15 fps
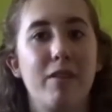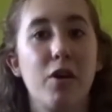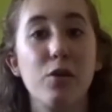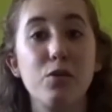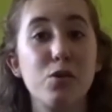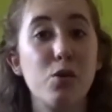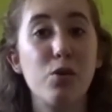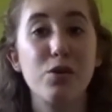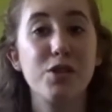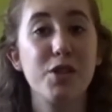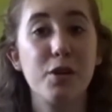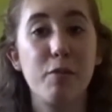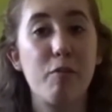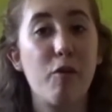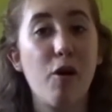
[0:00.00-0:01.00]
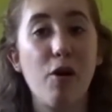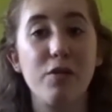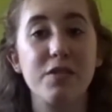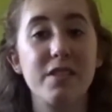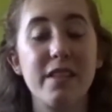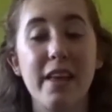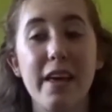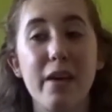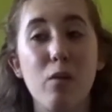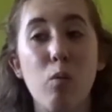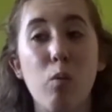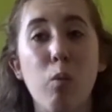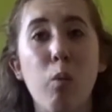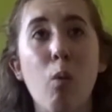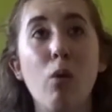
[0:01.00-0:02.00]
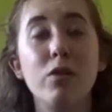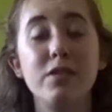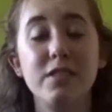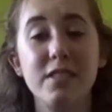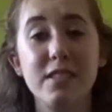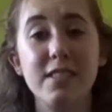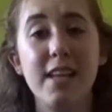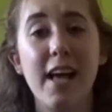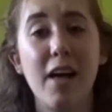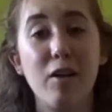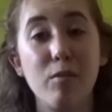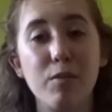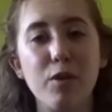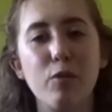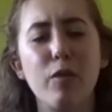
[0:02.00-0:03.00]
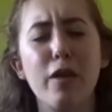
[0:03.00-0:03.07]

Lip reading: Go talk to your profs. They want to help you.